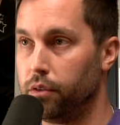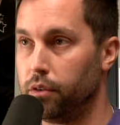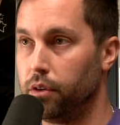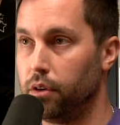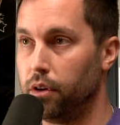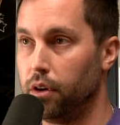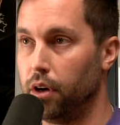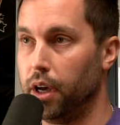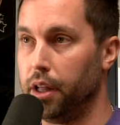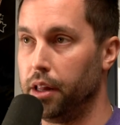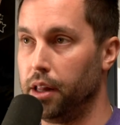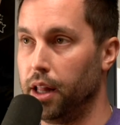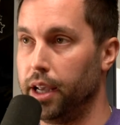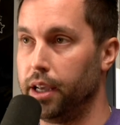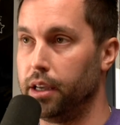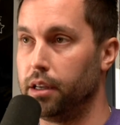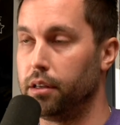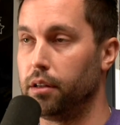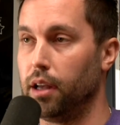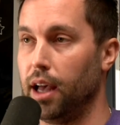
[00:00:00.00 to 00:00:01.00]
and
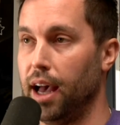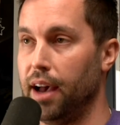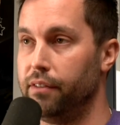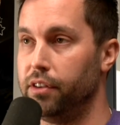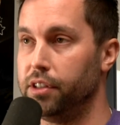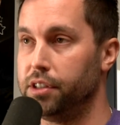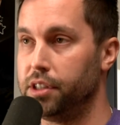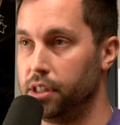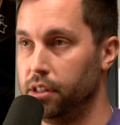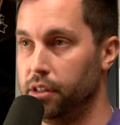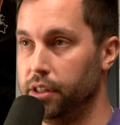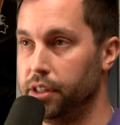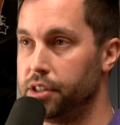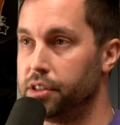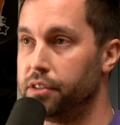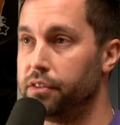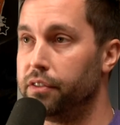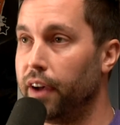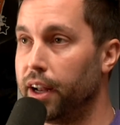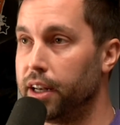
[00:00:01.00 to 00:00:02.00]
like have a series
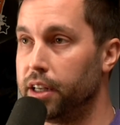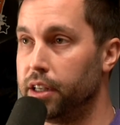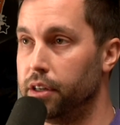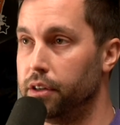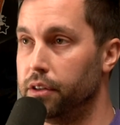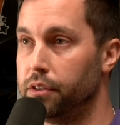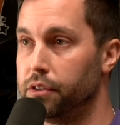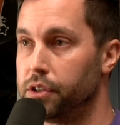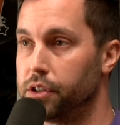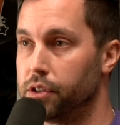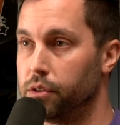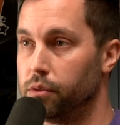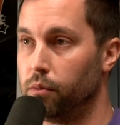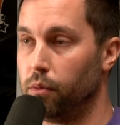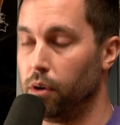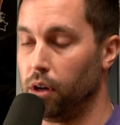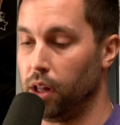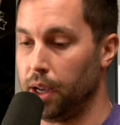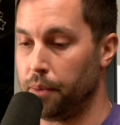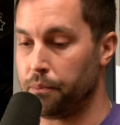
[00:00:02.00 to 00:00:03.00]
of venues
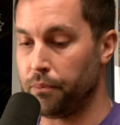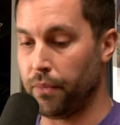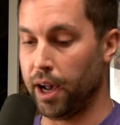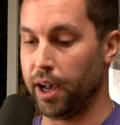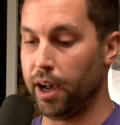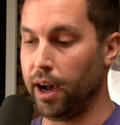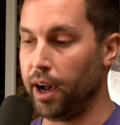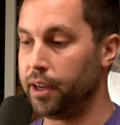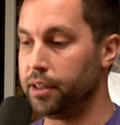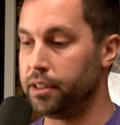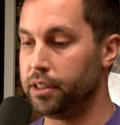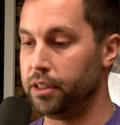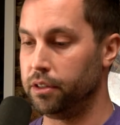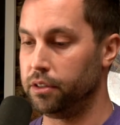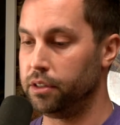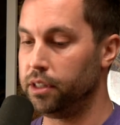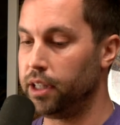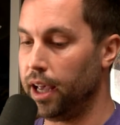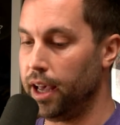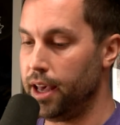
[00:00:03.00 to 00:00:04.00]
where, like, my ideal
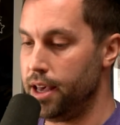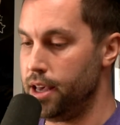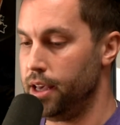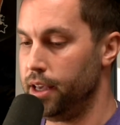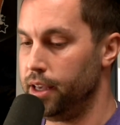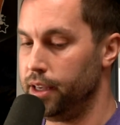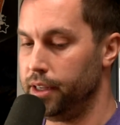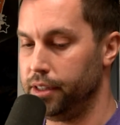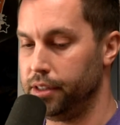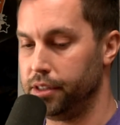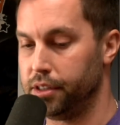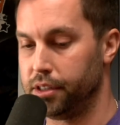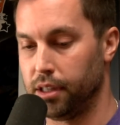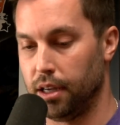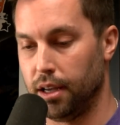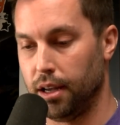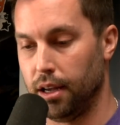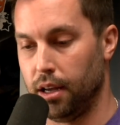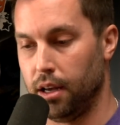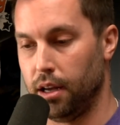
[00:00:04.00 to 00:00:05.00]
day is
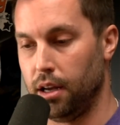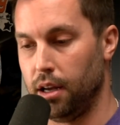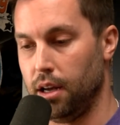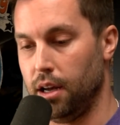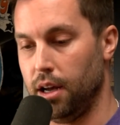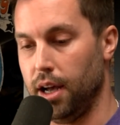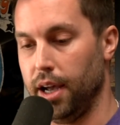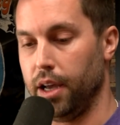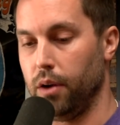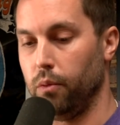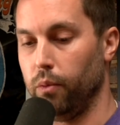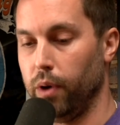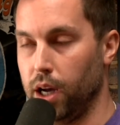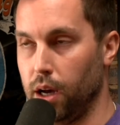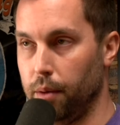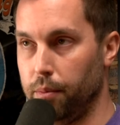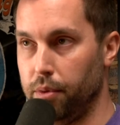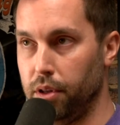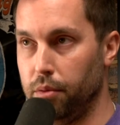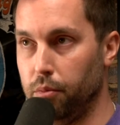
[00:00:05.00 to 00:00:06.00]
I can wake
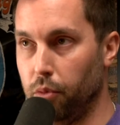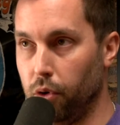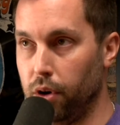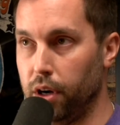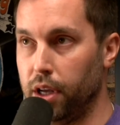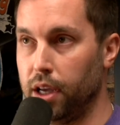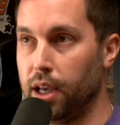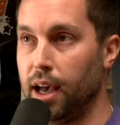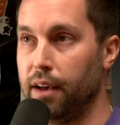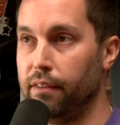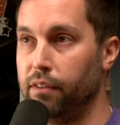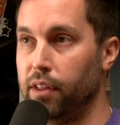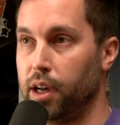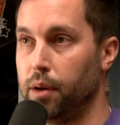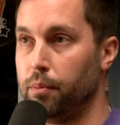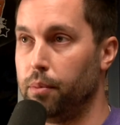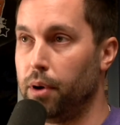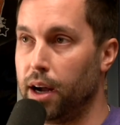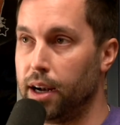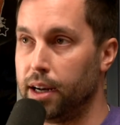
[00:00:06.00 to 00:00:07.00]
up in the morning, have like a
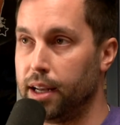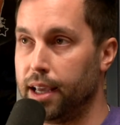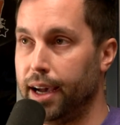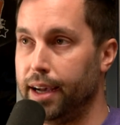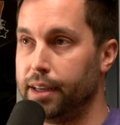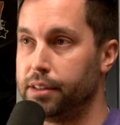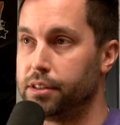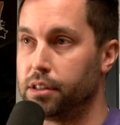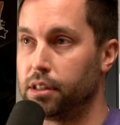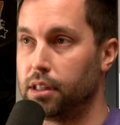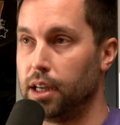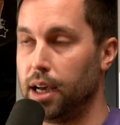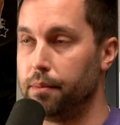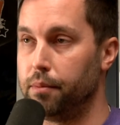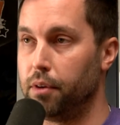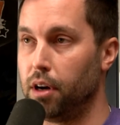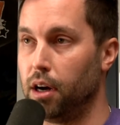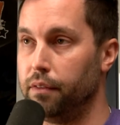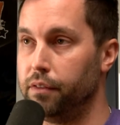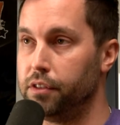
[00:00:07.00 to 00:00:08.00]
podcast type
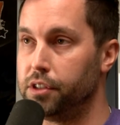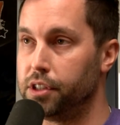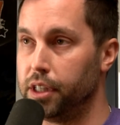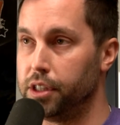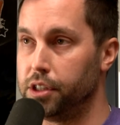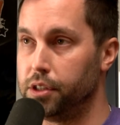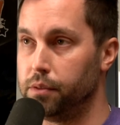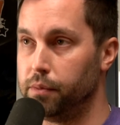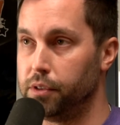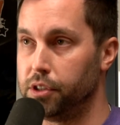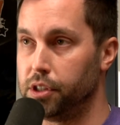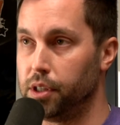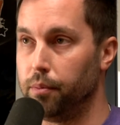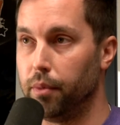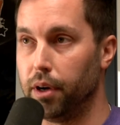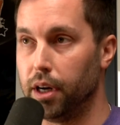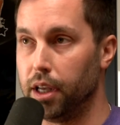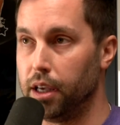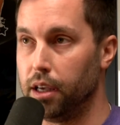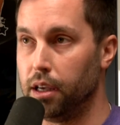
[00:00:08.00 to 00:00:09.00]
conversation with
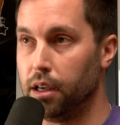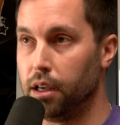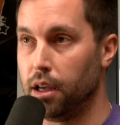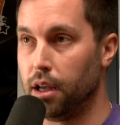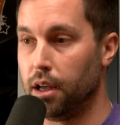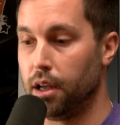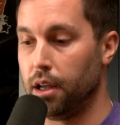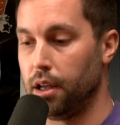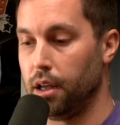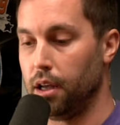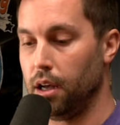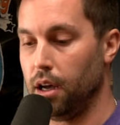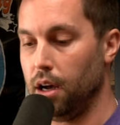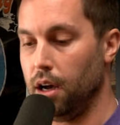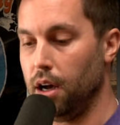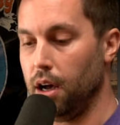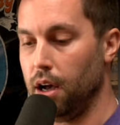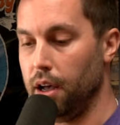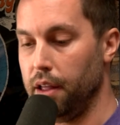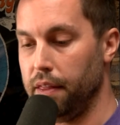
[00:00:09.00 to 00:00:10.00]
somebody.
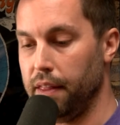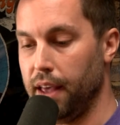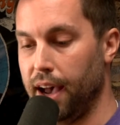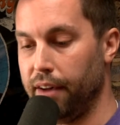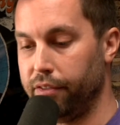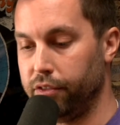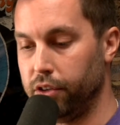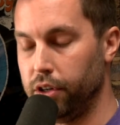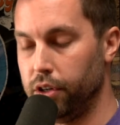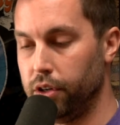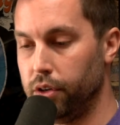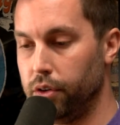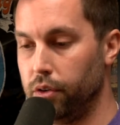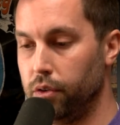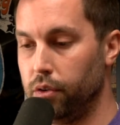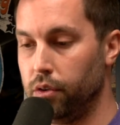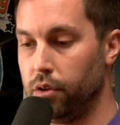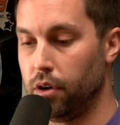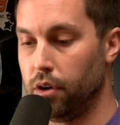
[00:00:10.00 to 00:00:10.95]
In the afternoon,